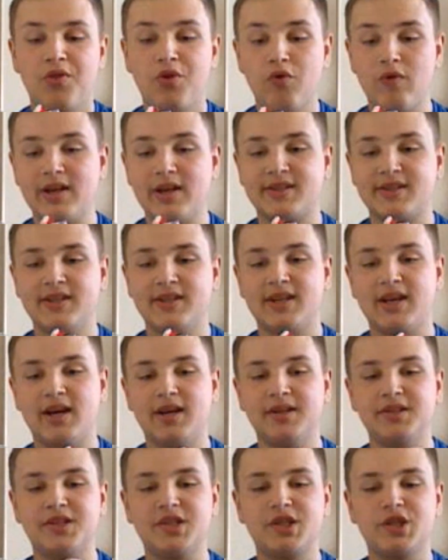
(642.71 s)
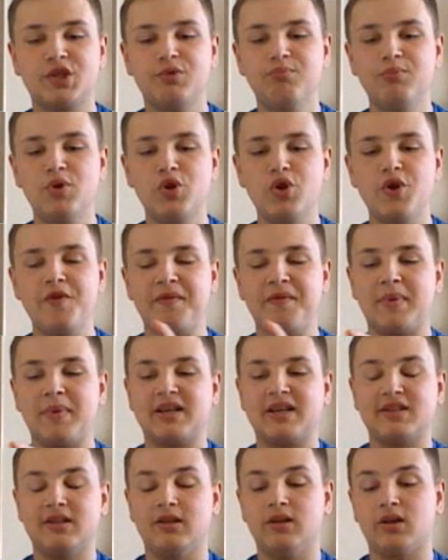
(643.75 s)
The rest of the gun's smooth, it
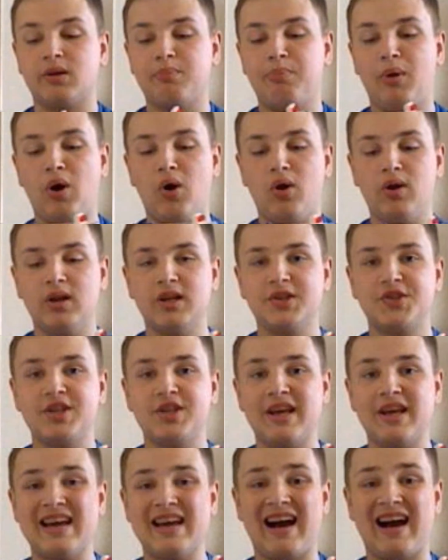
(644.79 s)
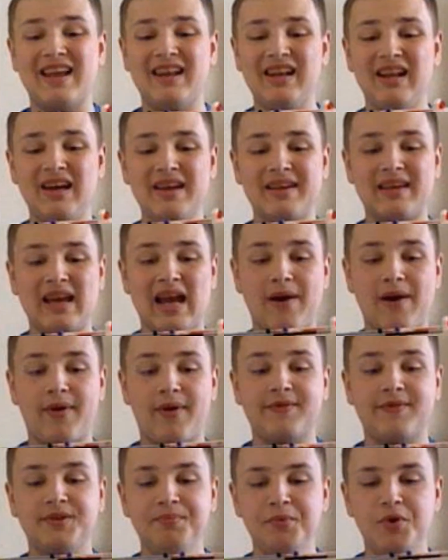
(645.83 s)
makes it look polished. I like
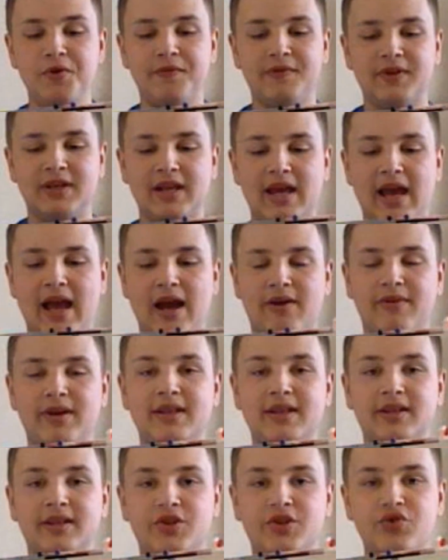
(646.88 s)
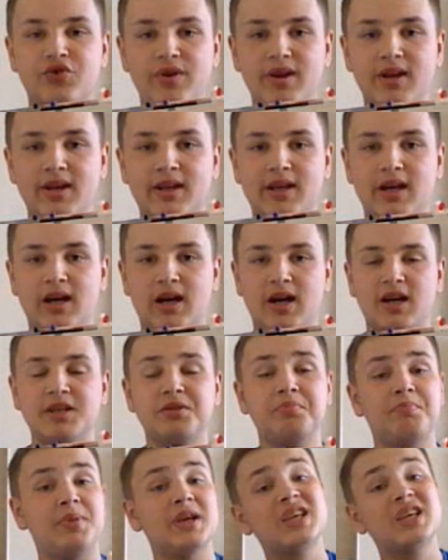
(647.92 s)
how I've smoothened it out in the trigger
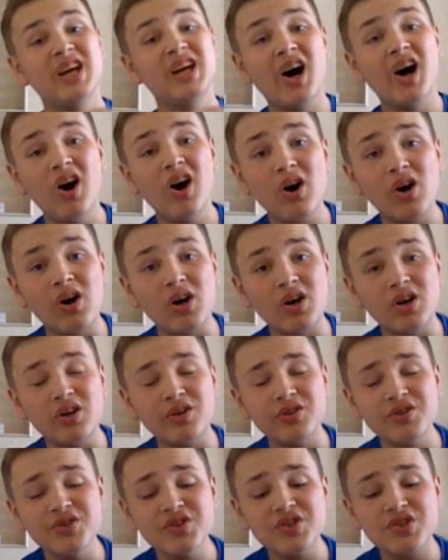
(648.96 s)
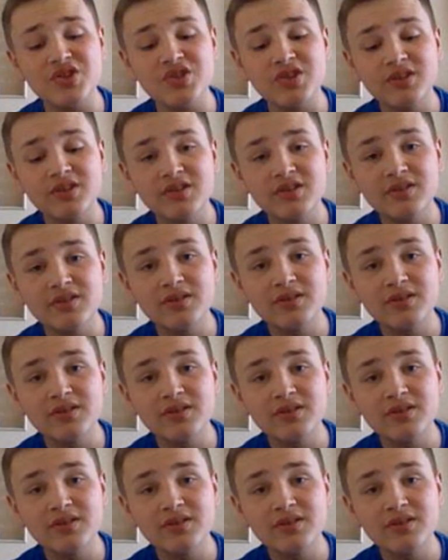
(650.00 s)
guard because